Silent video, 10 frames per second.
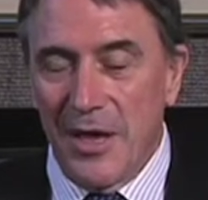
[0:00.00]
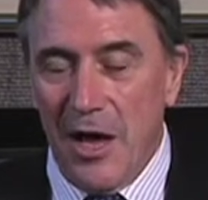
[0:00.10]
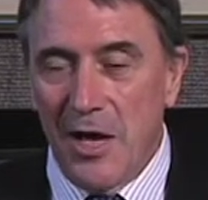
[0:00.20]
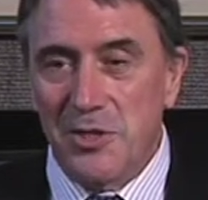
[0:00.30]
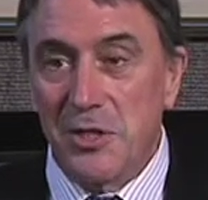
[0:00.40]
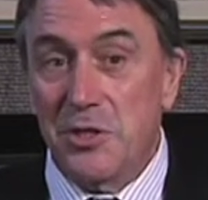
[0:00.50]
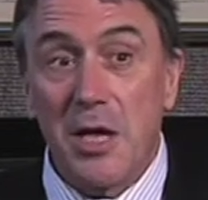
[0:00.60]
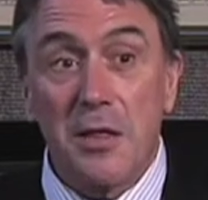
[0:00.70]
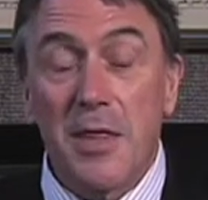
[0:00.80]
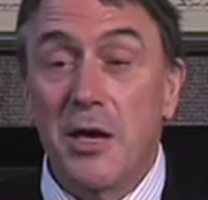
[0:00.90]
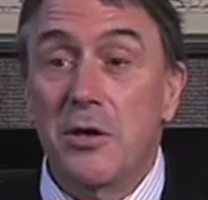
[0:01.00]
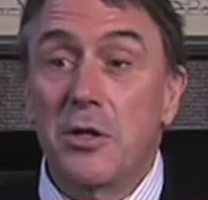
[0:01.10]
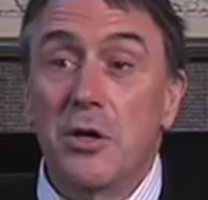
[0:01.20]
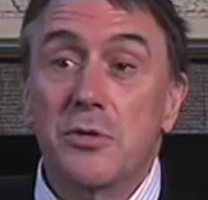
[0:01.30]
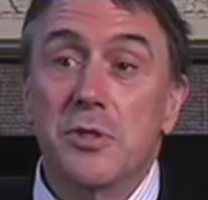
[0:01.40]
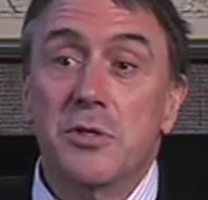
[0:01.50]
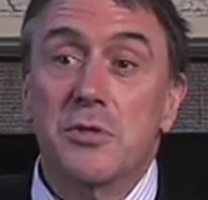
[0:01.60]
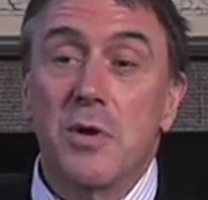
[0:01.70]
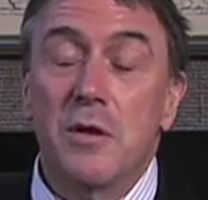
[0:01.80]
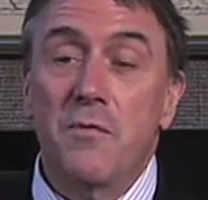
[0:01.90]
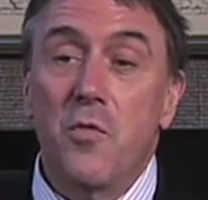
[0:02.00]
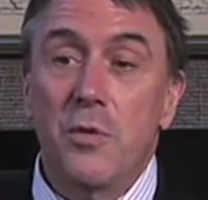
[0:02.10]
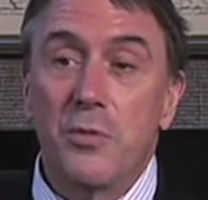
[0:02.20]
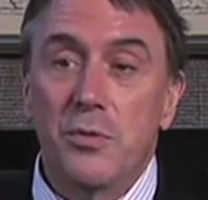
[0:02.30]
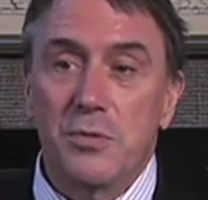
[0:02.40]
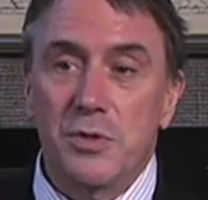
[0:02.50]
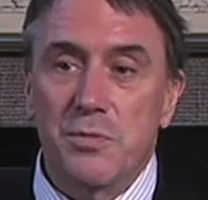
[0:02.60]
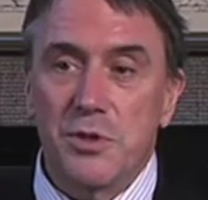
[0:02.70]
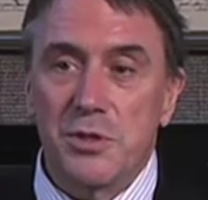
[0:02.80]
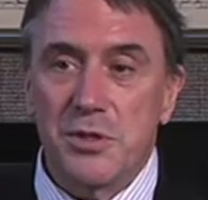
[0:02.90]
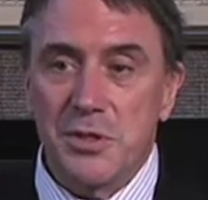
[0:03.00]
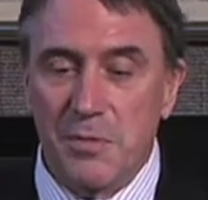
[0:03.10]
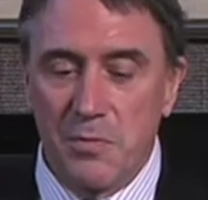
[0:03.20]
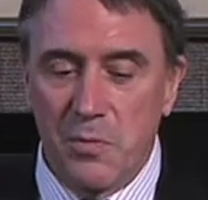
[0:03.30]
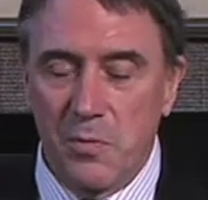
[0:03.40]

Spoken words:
A hostage. They could close the Strait of Hormuz, which is